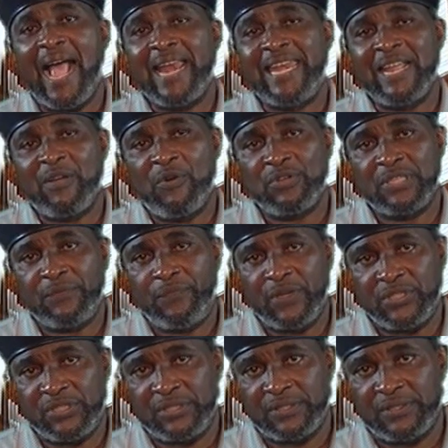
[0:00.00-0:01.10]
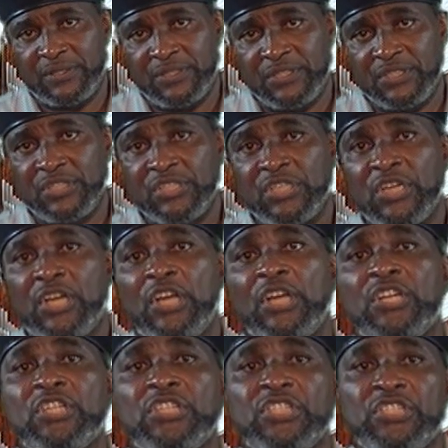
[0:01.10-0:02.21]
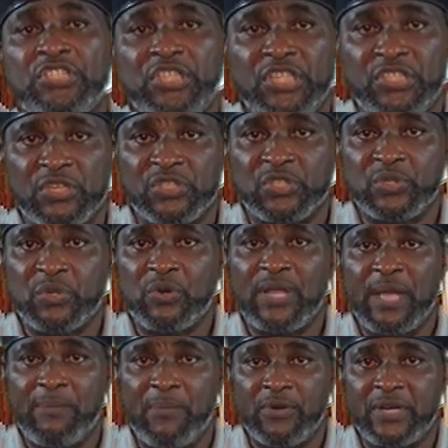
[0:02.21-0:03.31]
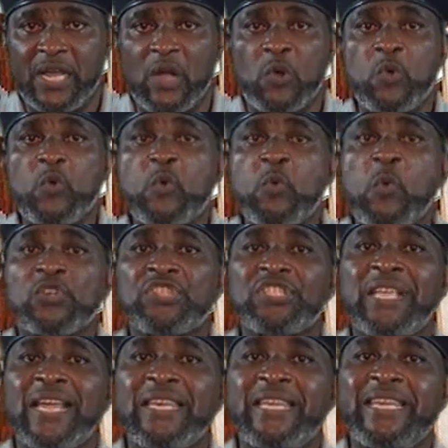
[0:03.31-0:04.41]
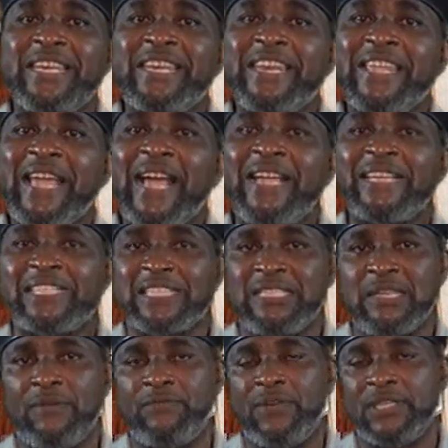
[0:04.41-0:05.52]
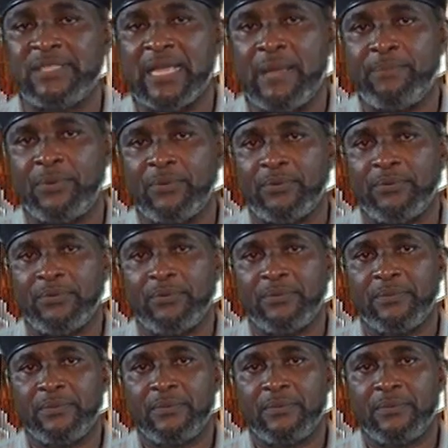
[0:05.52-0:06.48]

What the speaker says: At the crucifixion, Jesus told her mother, who was standing near his loved disciple,